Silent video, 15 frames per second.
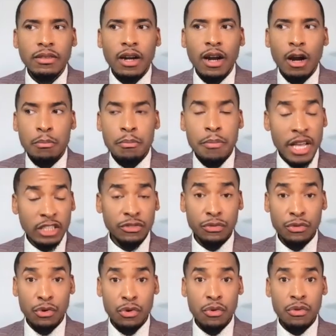are best
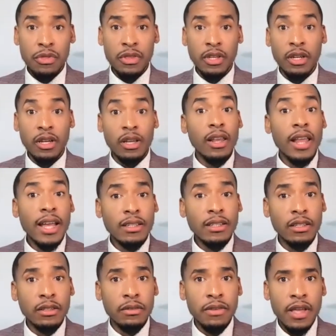for the
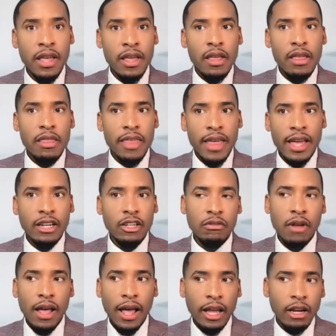collective that
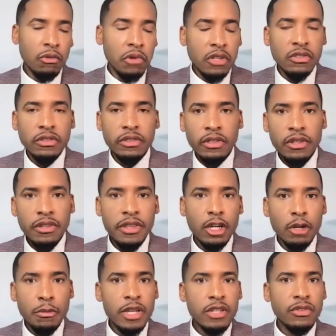I don't necessarily think
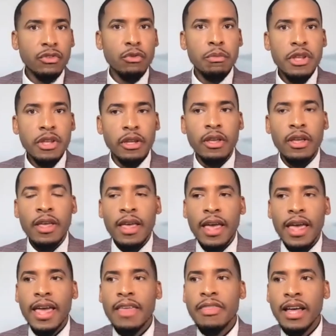are best for me.
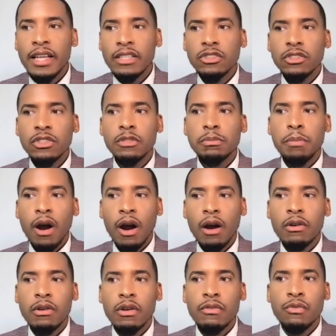And that's just
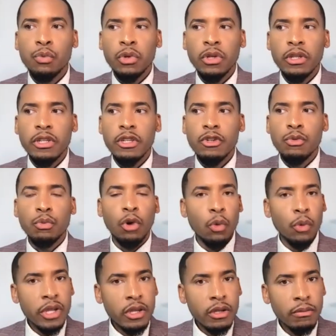part of really
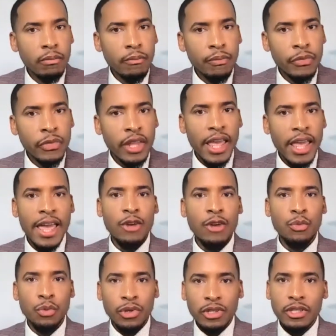growing
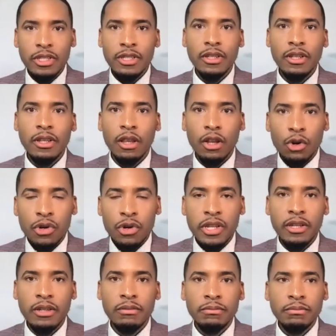and really
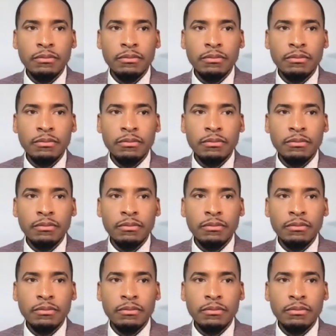learning